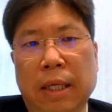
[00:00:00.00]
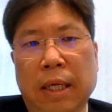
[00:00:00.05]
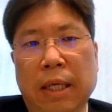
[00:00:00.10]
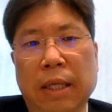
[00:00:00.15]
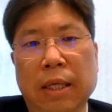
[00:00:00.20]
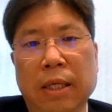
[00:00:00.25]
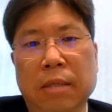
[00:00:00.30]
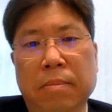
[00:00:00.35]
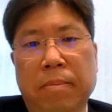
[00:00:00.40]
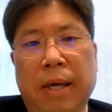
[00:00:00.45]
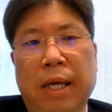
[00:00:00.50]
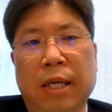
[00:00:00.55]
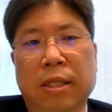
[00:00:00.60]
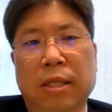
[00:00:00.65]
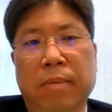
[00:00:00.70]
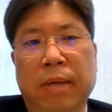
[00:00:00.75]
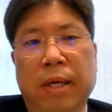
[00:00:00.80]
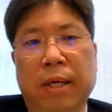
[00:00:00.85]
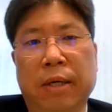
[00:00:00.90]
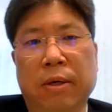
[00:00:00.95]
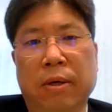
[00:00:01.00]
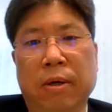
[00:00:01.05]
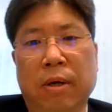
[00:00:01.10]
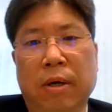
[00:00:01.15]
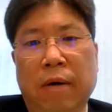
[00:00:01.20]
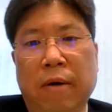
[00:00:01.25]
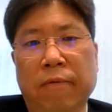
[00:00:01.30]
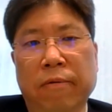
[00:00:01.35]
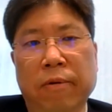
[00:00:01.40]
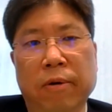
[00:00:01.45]
leadless pacemaker
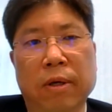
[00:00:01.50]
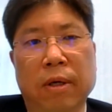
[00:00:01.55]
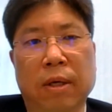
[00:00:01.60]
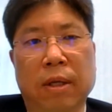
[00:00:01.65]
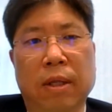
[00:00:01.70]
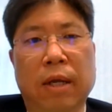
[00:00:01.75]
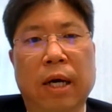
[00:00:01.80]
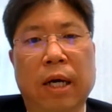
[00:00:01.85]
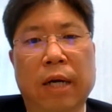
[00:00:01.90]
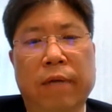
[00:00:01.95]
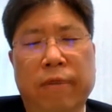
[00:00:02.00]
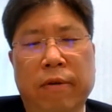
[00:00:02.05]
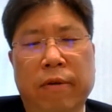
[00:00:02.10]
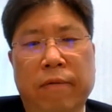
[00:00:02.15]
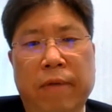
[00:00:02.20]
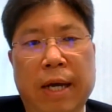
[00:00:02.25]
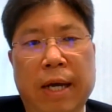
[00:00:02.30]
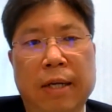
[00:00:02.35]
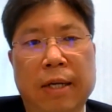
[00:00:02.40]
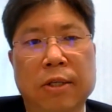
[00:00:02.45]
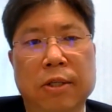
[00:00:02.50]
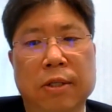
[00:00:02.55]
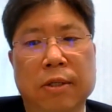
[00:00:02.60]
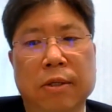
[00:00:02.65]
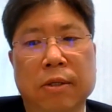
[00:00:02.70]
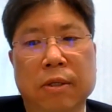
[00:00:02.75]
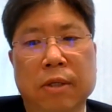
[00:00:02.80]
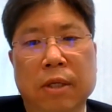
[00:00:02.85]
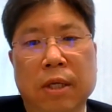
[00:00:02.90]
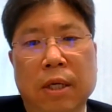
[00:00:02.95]
offered a lot of
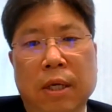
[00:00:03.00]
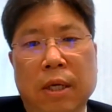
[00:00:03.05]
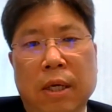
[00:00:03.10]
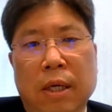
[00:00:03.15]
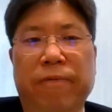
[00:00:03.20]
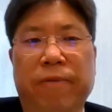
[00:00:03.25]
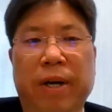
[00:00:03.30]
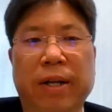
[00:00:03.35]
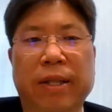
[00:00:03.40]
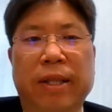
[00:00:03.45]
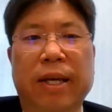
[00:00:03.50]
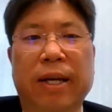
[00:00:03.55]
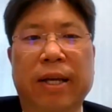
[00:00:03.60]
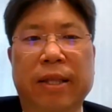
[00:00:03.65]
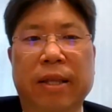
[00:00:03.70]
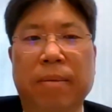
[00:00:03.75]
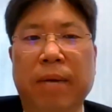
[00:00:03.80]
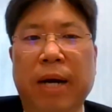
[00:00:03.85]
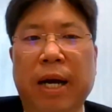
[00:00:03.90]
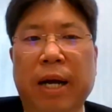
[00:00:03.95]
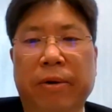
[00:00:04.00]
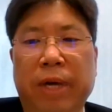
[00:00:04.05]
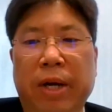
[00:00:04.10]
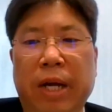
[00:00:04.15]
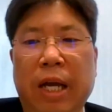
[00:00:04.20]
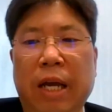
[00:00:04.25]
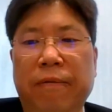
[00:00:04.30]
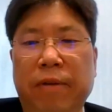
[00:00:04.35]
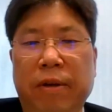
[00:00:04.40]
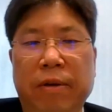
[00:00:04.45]
advantages. We felt that the Micra
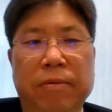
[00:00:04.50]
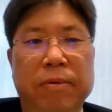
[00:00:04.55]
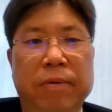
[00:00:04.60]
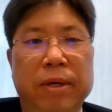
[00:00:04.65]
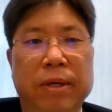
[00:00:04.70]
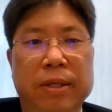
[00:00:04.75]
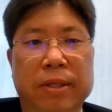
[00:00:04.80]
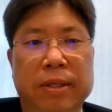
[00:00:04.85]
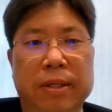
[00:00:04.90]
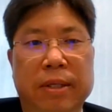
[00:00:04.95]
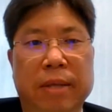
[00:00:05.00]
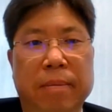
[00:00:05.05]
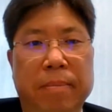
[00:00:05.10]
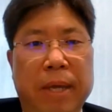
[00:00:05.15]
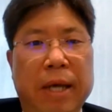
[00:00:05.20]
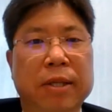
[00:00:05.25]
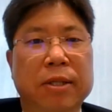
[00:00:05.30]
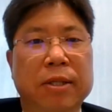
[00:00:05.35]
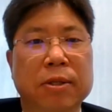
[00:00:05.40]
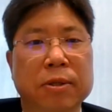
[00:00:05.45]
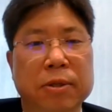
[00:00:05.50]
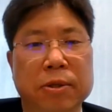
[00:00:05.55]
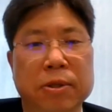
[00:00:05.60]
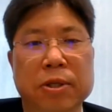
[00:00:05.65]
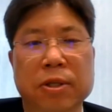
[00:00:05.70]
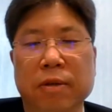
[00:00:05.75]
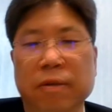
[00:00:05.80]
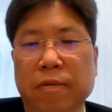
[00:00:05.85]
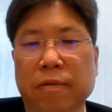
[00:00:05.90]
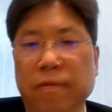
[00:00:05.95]
A V was the best
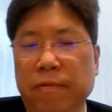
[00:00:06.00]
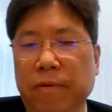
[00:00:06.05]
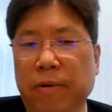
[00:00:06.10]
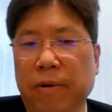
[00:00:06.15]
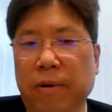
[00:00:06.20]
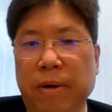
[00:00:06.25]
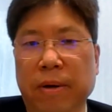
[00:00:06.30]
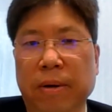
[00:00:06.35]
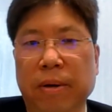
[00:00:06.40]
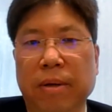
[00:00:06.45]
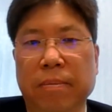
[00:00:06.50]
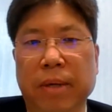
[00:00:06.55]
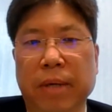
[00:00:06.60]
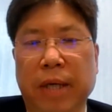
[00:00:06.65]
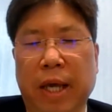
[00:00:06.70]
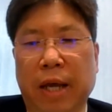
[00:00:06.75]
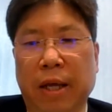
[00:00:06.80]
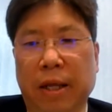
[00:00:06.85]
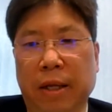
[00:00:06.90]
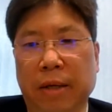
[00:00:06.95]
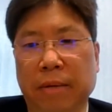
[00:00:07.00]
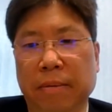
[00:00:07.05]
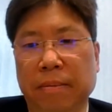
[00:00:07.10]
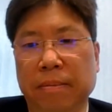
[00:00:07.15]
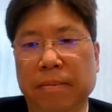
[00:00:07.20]
solution for Mekaela.